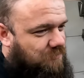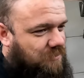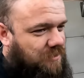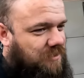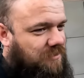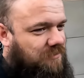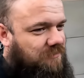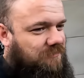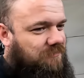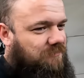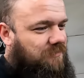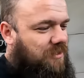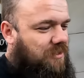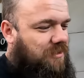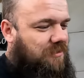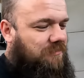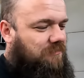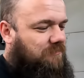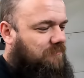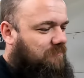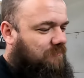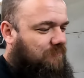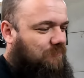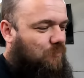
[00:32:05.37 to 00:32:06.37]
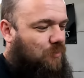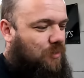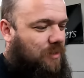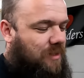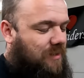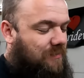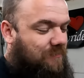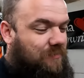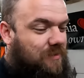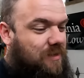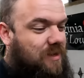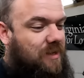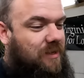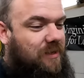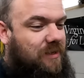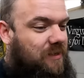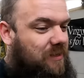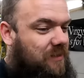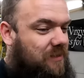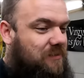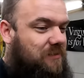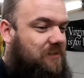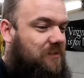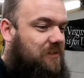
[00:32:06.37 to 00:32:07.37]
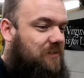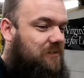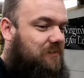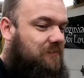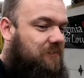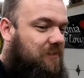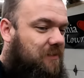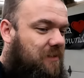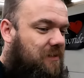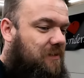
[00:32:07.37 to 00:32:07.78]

getting done whatever I can get done.